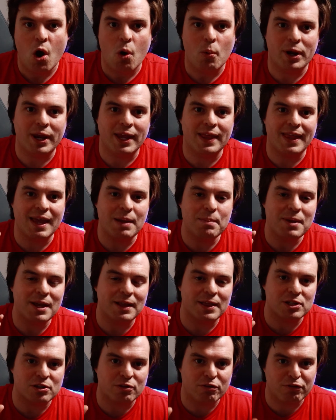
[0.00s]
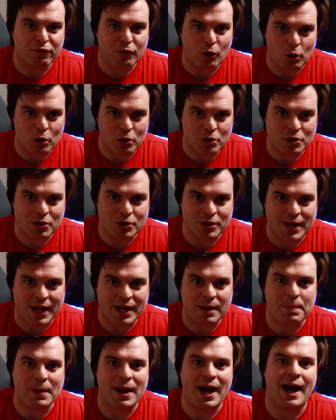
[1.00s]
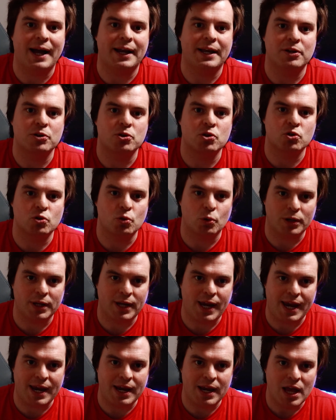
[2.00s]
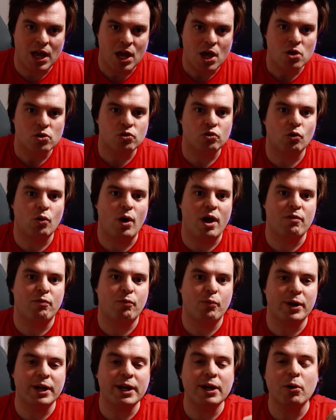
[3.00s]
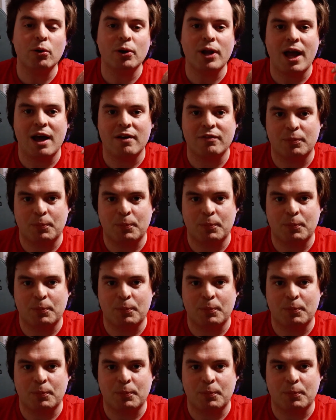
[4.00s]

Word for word: We can then make this further unique by adding a sort key. So if we're going to have